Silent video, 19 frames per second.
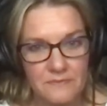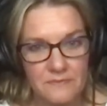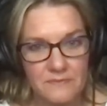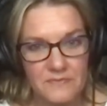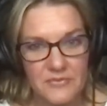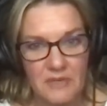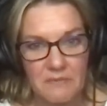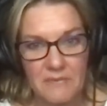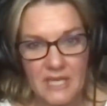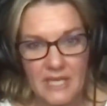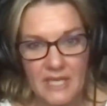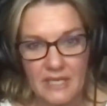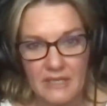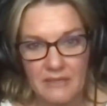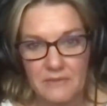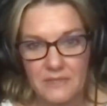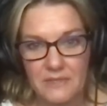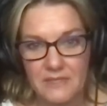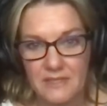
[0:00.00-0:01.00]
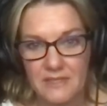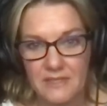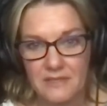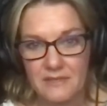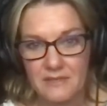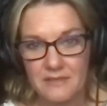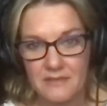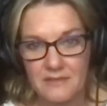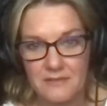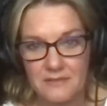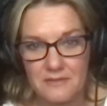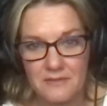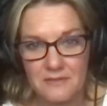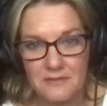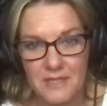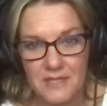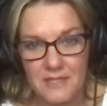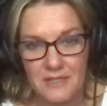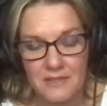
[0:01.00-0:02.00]
But my head was like, oh
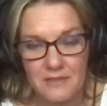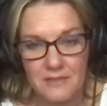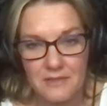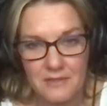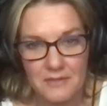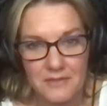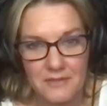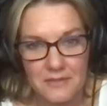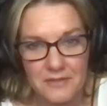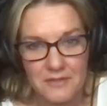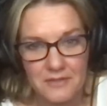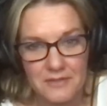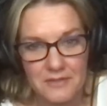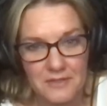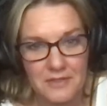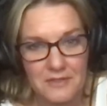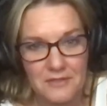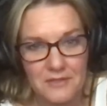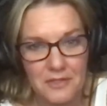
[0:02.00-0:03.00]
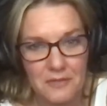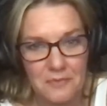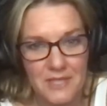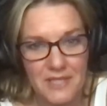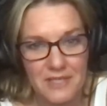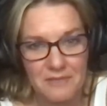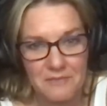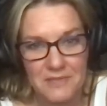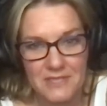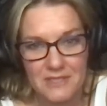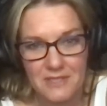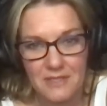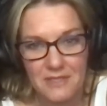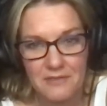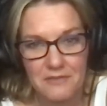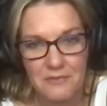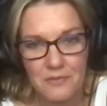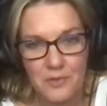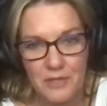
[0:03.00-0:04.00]
my God, are all black men
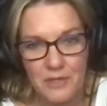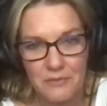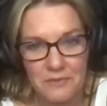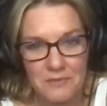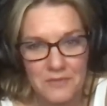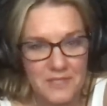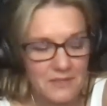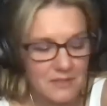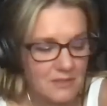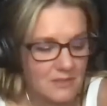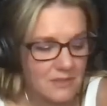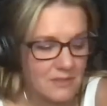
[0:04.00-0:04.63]
scared of white women?